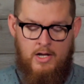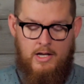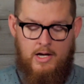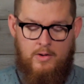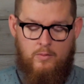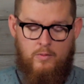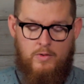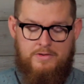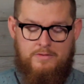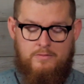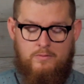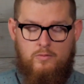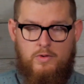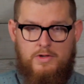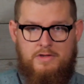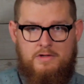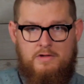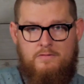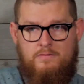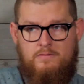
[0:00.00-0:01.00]
Now, what
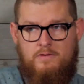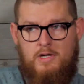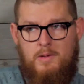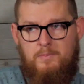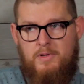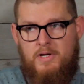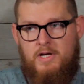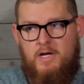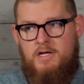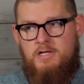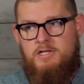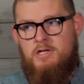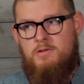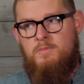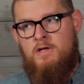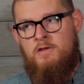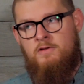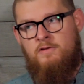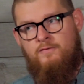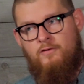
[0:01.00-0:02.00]
what this
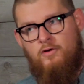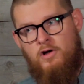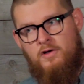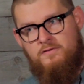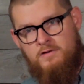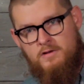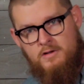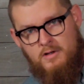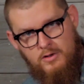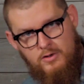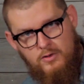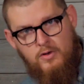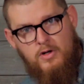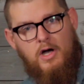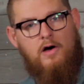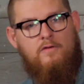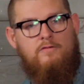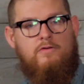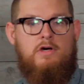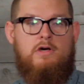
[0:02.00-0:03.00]
implication means for us in the New
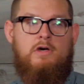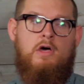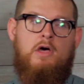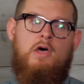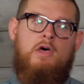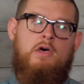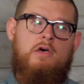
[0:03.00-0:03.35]
Covenant